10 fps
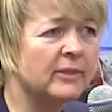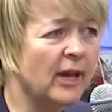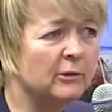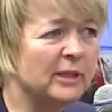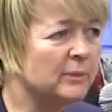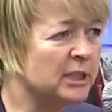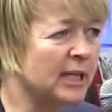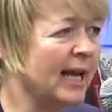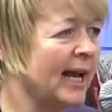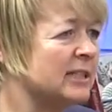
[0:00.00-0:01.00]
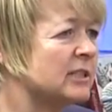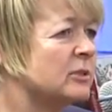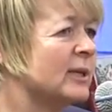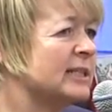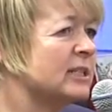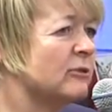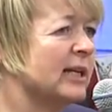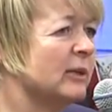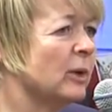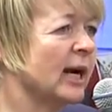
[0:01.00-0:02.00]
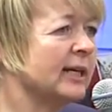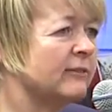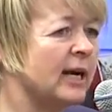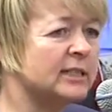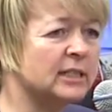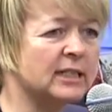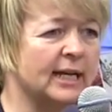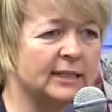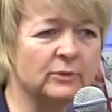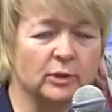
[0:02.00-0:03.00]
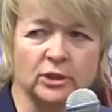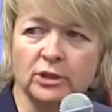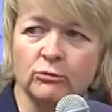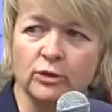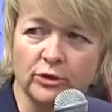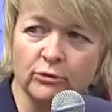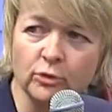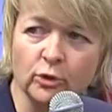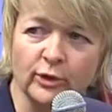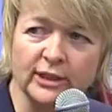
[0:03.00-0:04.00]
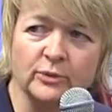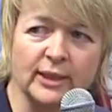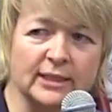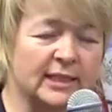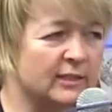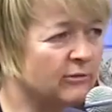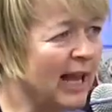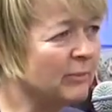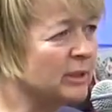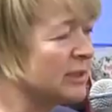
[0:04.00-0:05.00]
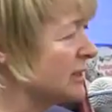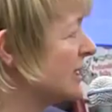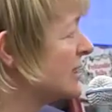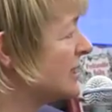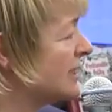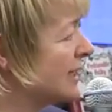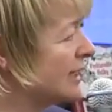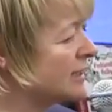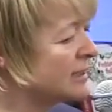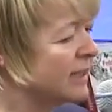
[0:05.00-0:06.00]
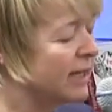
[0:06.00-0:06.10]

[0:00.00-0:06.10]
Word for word: The only images I had of the 20s really were kind of high society ones, you know, the roaring 20s, flappers and things like that.